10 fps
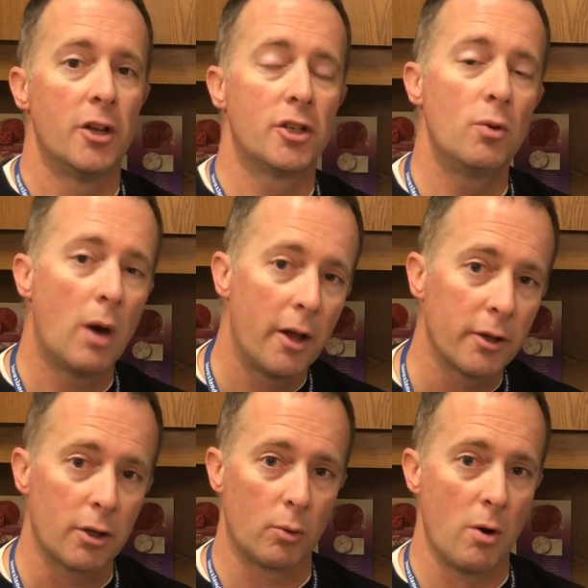to
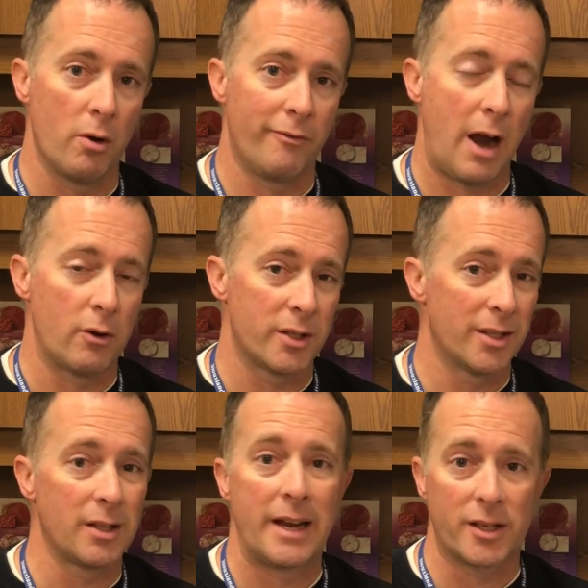other
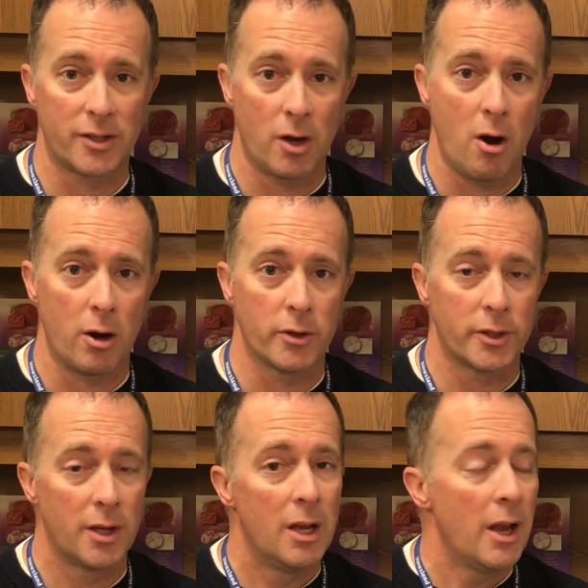coronaviruses like SARS